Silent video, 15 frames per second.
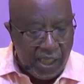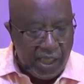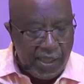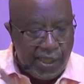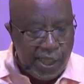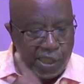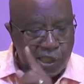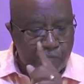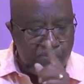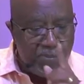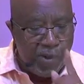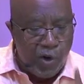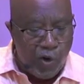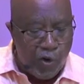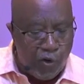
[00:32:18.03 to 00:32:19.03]
This
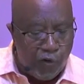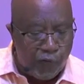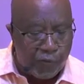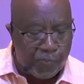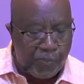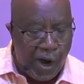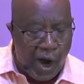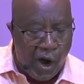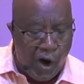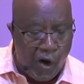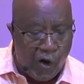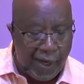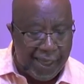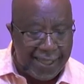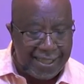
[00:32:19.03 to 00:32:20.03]
moved
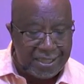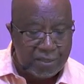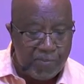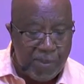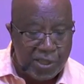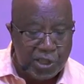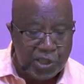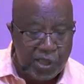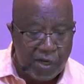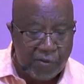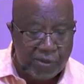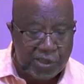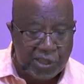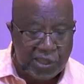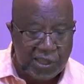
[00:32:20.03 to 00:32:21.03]
Paul and his
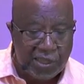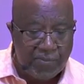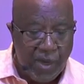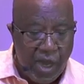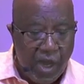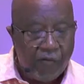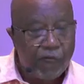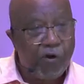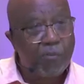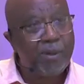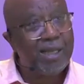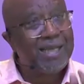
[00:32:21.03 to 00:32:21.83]
missionary team from the